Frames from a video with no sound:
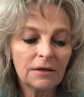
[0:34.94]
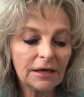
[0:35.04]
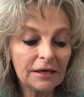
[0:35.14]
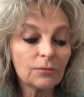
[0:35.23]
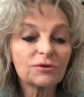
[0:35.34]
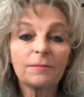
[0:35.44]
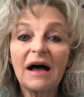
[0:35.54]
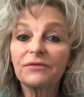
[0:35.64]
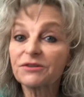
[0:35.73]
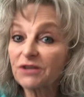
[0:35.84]
and it was
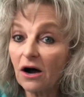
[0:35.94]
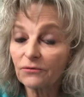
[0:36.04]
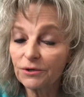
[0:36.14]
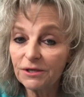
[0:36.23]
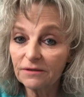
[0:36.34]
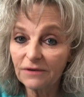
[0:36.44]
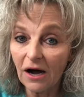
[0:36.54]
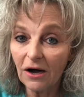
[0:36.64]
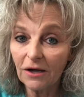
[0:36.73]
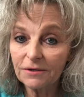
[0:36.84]
about the sovereignty of
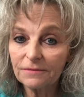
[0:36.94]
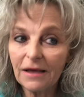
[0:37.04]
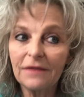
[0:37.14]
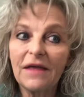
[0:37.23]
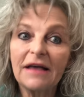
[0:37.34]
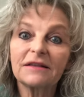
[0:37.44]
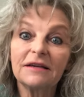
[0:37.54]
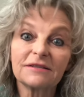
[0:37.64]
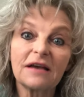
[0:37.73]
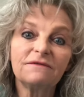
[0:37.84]
God, and that
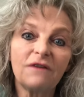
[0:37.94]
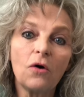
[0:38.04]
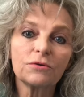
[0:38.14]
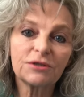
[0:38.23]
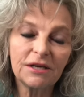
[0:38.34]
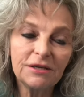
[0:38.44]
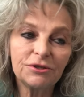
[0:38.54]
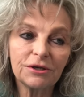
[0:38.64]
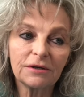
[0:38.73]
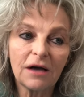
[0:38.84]
is a false teaching.